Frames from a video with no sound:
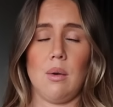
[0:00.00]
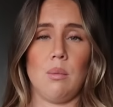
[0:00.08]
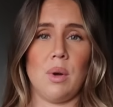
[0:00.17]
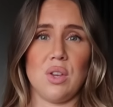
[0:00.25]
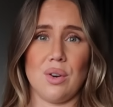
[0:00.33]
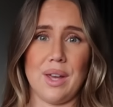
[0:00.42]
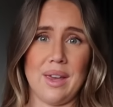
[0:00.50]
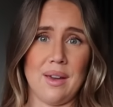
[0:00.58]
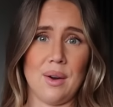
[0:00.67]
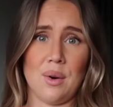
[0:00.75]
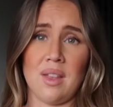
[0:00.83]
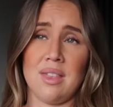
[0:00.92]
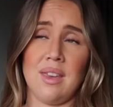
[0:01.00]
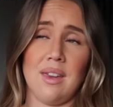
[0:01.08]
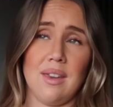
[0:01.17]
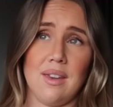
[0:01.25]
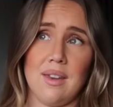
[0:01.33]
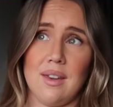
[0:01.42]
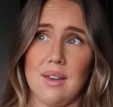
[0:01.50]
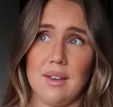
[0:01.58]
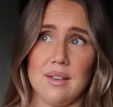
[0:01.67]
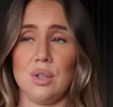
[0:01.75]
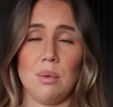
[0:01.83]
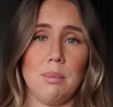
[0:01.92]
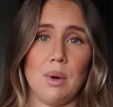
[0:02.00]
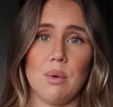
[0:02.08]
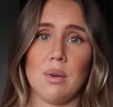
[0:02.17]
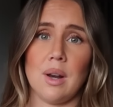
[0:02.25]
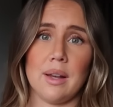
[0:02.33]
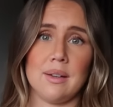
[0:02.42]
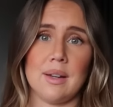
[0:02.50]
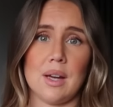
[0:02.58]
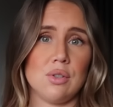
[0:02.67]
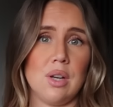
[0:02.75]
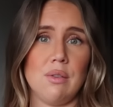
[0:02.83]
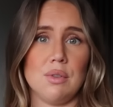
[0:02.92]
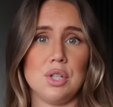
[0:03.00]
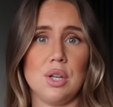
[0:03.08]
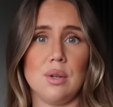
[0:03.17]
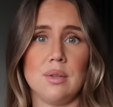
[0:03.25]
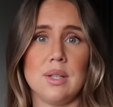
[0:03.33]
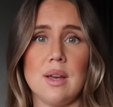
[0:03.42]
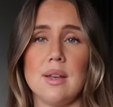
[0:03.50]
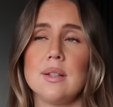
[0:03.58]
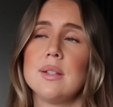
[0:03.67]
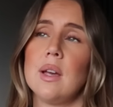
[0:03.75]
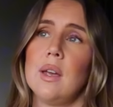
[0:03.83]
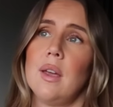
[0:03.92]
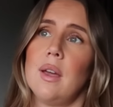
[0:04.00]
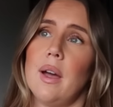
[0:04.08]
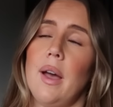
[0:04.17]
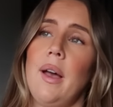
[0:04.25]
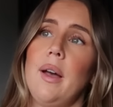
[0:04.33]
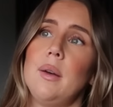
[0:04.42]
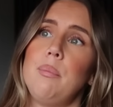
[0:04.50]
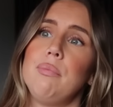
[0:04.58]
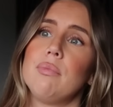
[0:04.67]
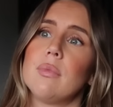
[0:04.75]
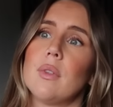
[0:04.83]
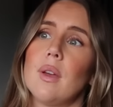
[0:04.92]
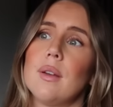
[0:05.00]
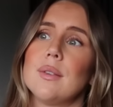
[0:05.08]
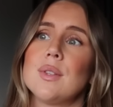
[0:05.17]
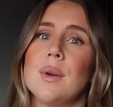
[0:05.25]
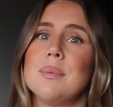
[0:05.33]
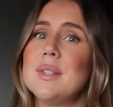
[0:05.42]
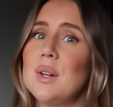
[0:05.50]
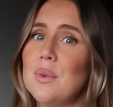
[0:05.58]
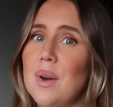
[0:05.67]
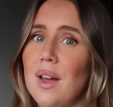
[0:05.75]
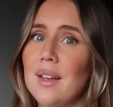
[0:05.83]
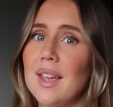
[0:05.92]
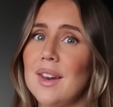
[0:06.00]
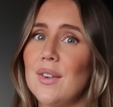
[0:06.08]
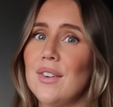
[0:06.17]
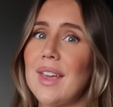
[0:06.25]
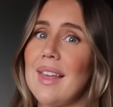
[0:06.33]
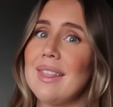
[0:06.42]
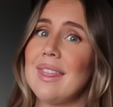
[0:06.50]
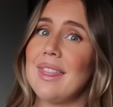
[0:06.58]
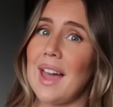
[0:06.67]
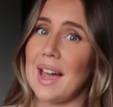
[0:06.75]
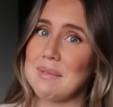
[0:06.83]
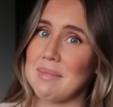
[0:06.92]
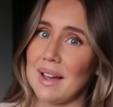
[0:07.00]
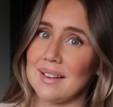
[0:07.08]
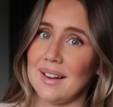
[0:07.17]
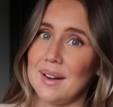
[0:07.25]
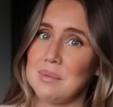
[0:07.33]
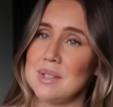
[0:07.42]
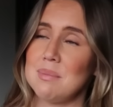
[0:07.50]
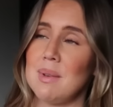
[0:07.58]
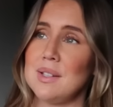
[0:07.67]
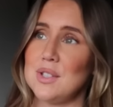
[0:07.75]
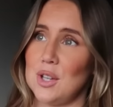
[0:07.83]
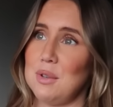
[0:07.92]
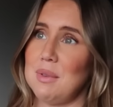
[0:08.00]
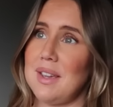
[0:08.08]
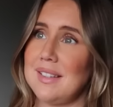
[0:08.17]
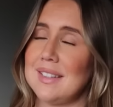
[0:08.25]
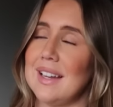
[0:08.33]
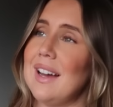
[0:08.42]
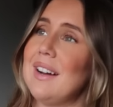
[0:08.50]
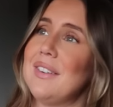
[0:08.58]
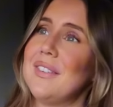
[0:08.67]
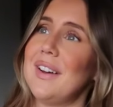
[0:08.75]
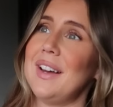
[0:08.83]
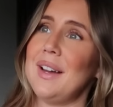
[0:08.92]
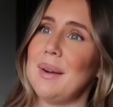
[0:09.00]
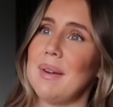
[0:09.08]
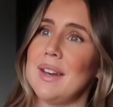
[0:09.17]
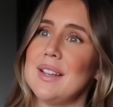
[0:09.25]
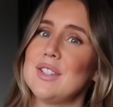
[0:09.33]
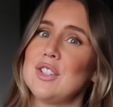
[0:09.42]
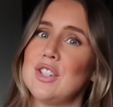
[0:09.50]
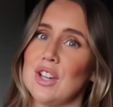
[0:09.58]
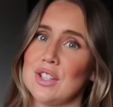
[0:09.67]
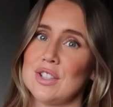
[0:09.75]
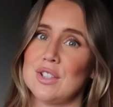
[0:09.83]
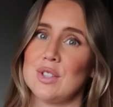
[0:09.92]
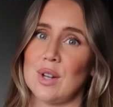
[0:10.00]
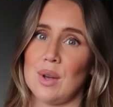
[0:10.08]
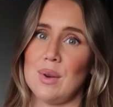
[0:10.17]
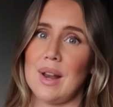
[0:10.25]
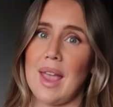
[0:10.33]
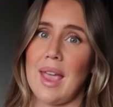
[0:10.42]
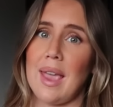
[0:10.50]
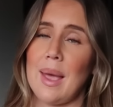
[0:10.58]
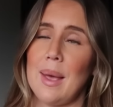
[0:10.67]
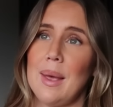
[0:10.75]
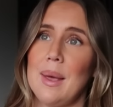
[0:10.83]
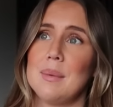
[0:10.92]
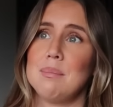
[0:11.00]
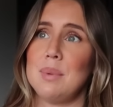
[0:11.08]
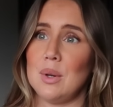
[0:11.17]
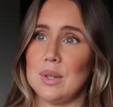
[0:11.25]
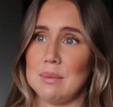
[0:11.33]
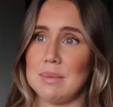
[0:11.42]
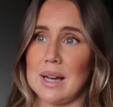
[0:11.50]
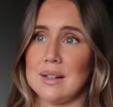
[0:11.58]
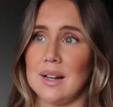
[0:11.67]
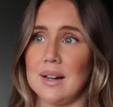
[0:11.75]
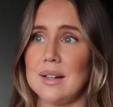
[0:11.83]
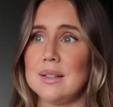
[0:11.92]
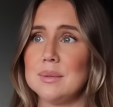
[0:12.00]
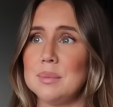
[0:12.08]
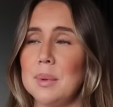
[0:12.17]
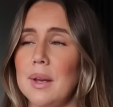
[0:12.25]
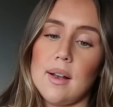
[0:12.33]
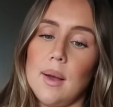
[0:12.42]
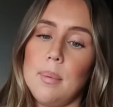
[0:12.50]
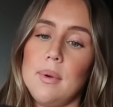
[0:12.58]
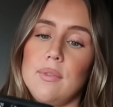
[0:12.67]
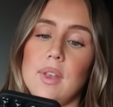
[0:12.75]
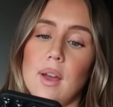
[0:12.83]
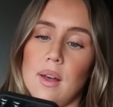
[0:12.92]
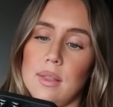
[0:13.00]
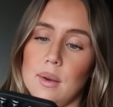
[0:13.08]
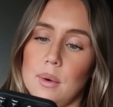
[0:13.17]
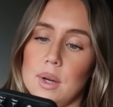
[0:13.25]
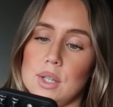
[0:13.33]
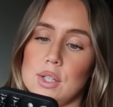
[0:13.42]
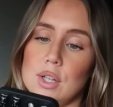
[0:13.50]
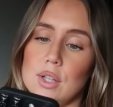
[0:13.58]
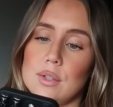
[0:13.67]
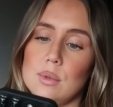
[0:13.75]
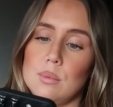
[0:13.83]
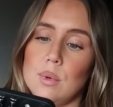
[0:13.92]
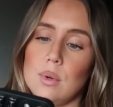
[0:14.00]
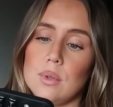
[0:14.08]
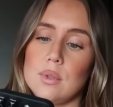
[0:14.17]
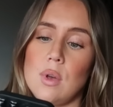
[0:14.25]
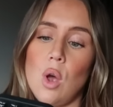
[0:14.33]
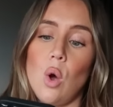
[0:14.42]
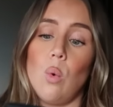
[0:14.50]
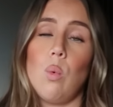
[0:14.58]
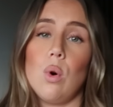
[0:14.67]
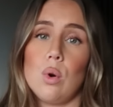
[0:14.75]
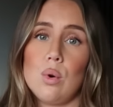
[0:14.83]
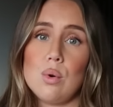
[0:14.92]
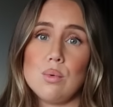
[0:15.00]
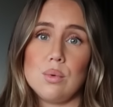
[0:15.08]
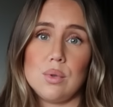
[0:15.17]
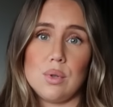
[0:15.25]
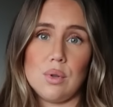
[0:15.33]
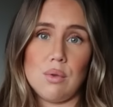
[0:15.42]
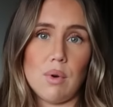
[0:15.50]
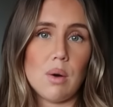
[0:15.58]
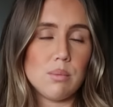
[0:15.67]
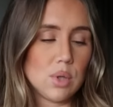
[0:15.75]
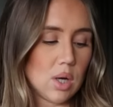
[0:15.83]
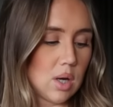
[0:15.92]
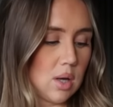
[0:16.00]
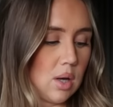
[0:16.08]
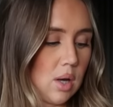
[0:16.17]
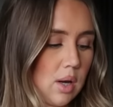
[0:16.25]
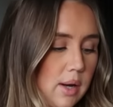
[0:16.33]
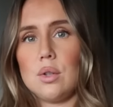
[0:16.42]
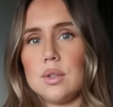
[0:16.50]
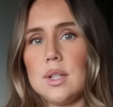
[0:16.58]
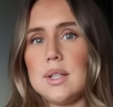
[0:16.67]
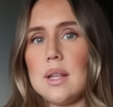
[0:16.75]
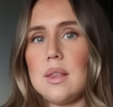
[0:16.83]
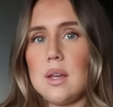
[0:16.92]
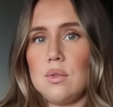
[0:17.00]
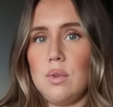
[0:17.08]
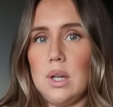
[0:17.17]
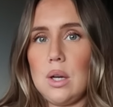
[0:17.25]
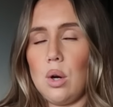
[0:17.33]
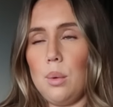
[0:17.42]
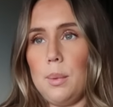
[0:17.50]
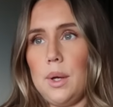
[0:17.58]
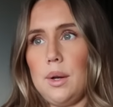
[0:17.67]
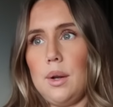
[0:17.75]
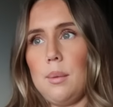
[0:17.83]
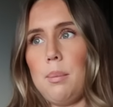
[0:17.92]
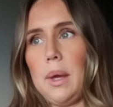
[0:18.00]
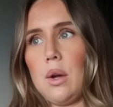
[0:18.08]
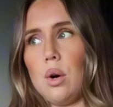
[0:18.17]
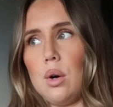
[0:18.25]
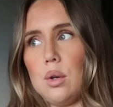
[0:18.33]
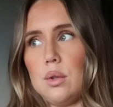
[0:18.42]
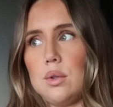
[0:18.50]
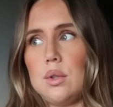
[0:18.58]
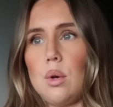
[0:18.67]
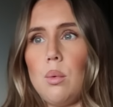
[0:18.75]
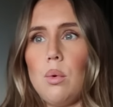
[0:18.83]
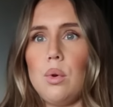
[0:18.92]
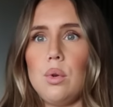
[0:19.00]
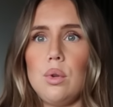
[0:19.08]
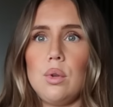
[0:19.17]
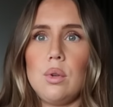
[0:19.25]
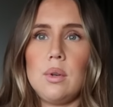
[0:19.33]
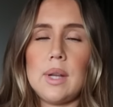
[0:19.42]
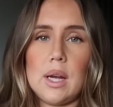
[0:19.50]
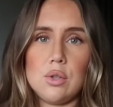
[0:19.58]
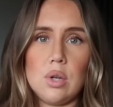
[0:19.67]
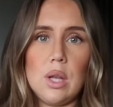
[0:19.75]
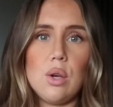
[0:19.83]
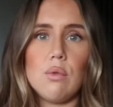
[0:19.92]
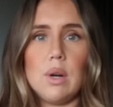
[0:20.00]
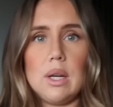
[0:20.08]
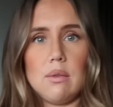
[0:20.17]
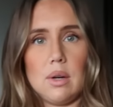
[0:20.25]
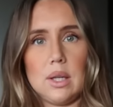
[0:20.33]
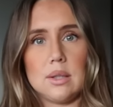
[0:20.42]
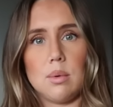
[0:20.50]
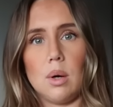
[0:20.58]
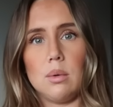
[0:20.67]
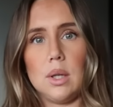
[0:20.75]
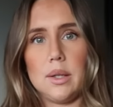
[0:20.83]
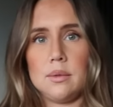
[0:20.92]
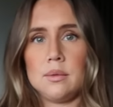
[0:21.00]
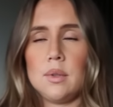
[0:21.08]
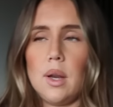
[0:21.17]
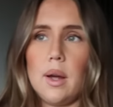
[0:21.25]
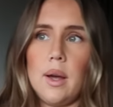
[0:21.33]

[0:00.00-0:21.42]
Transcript: when you're ill, I think your milk like naturally reduces. So I'm still working on getting that back up. It's been 2 weeks now, and it's just slowly building back up. A couple of the other questions was, what caused the rupture? The doctor said that it's really common because naturally you're really swollen,